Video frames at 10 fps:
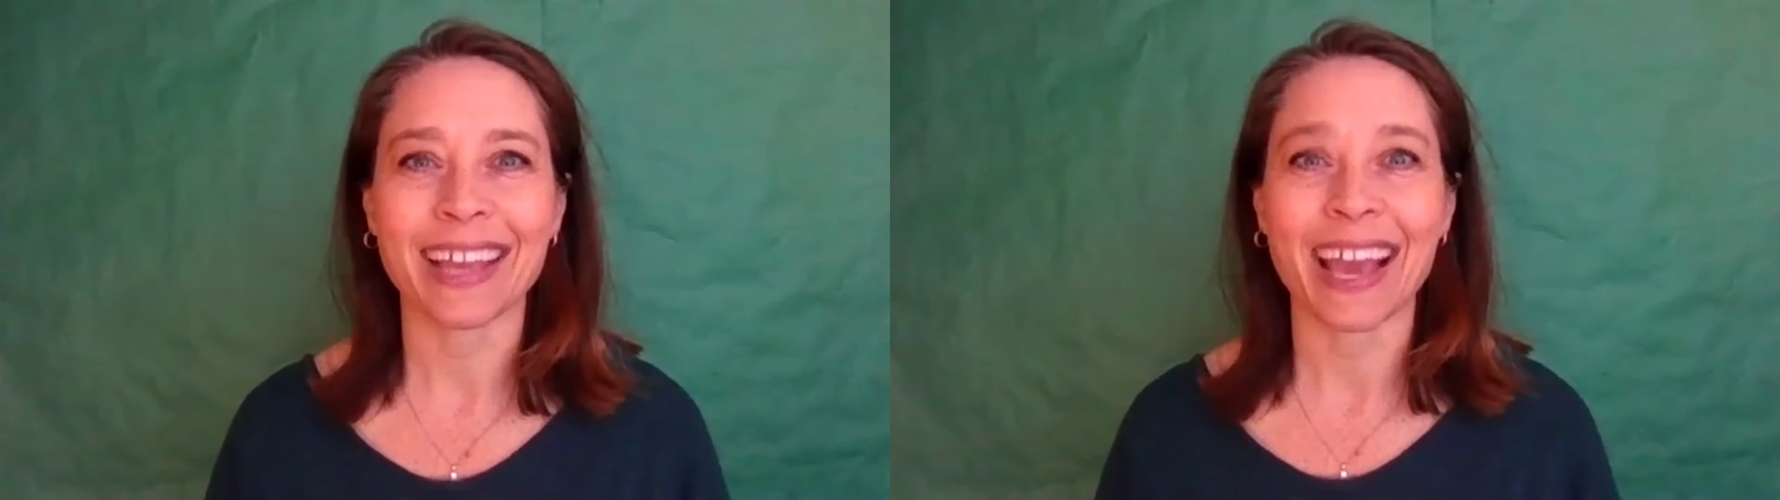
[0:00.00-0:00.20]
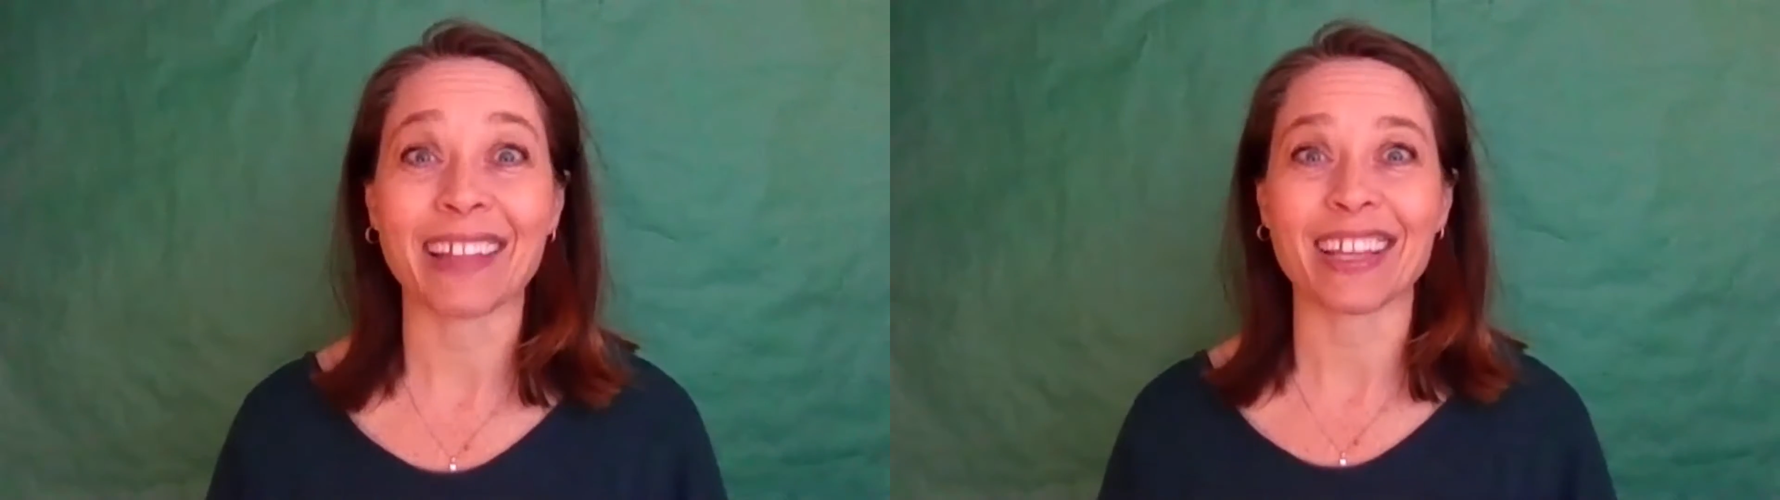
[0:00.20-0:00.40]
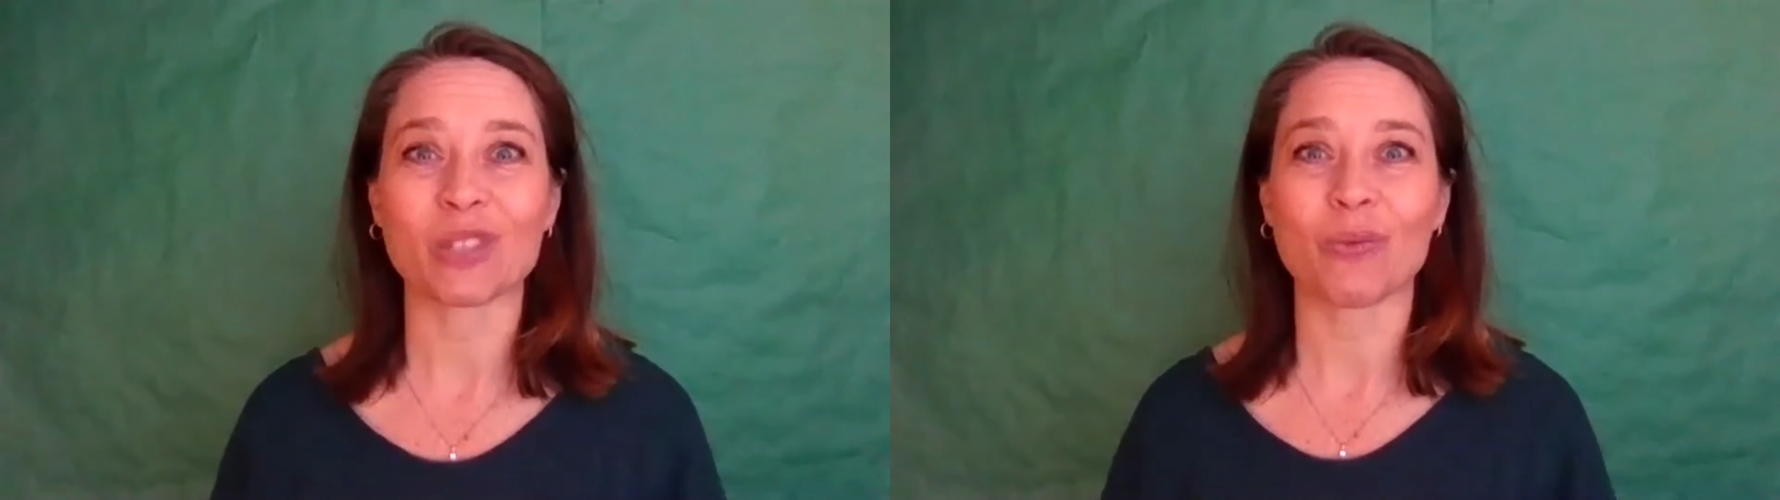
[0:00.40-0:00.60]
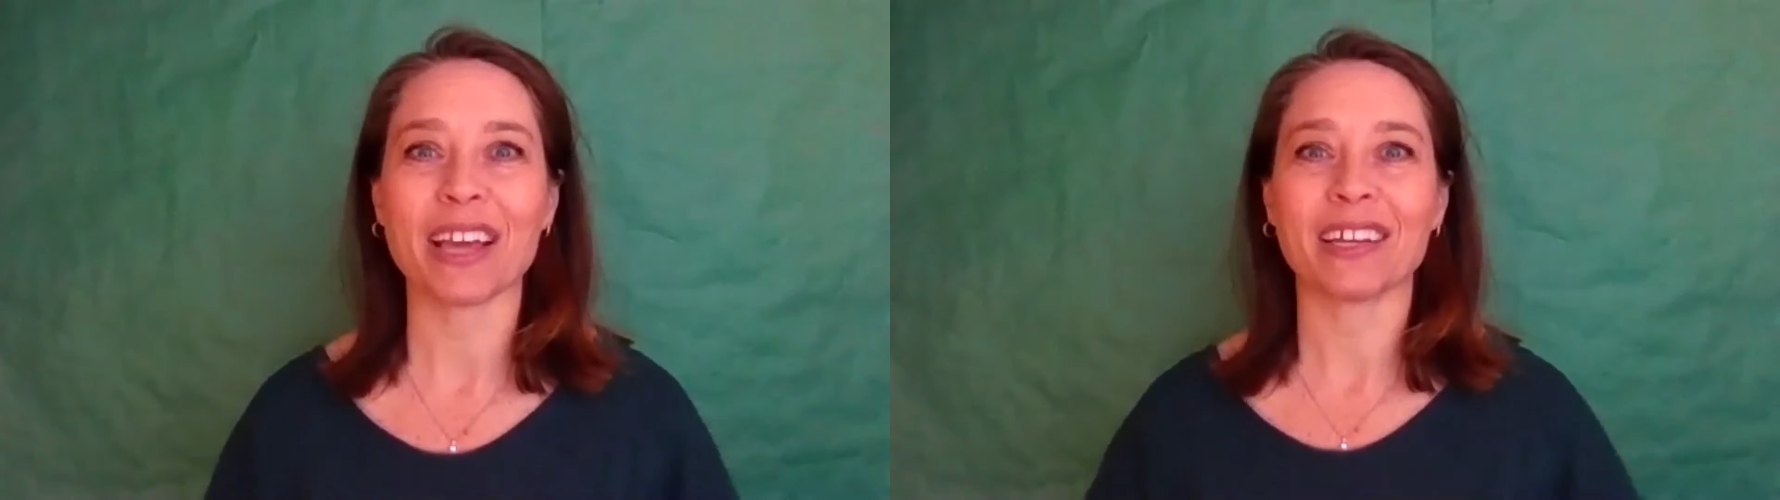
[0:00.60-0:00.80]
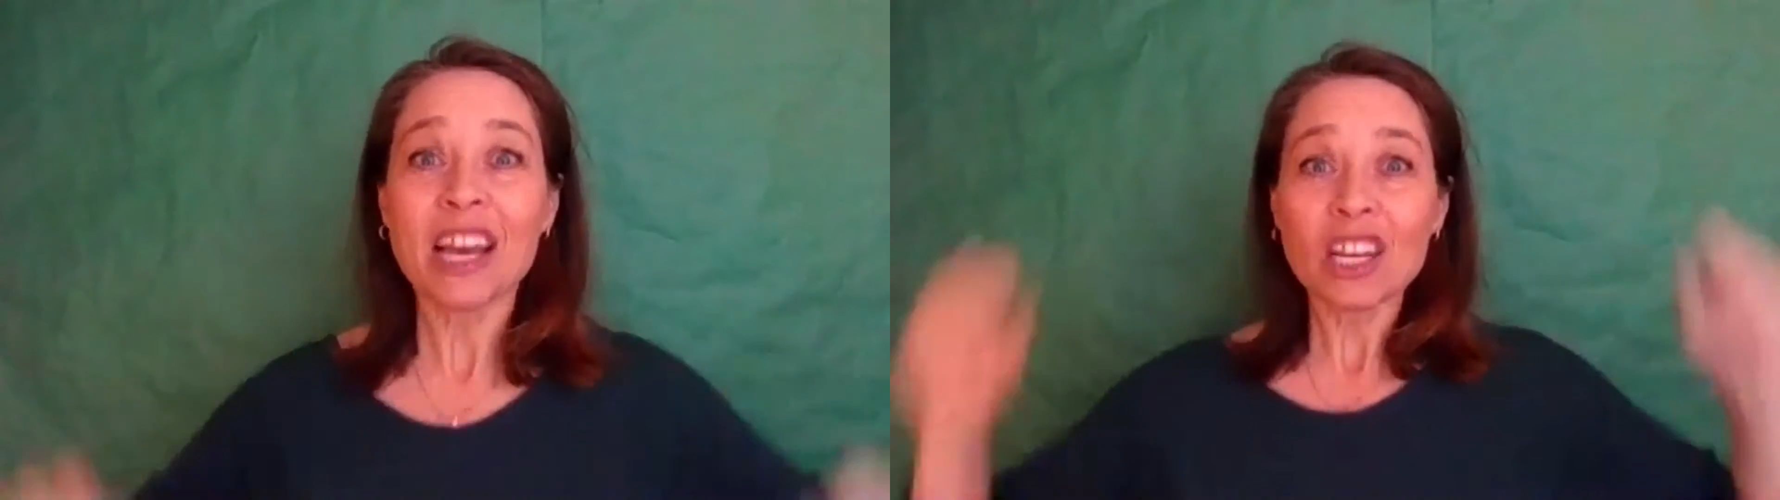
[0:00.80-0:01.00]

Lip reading: Yeah, that's right.